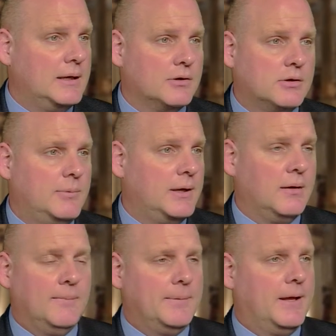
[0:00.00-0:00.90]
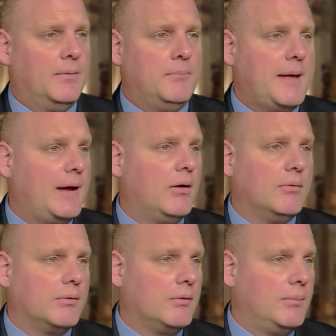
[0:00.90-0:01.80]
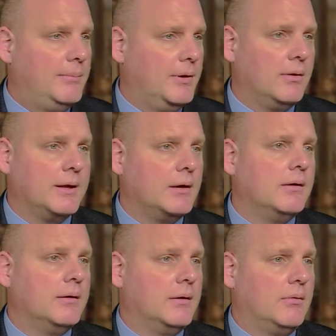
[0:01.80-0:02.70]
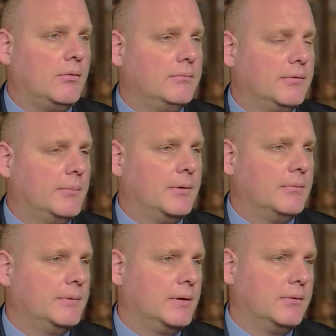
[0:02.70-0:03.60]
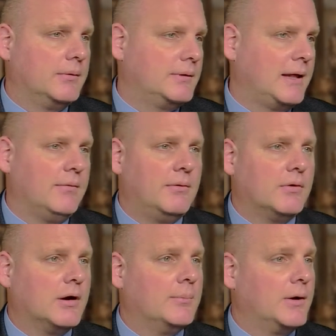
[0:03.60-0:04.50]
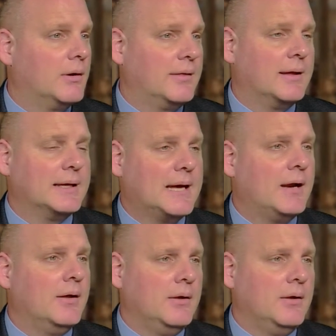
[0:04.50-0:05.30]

It could be a mail or a billing from the telephone company or anything like that,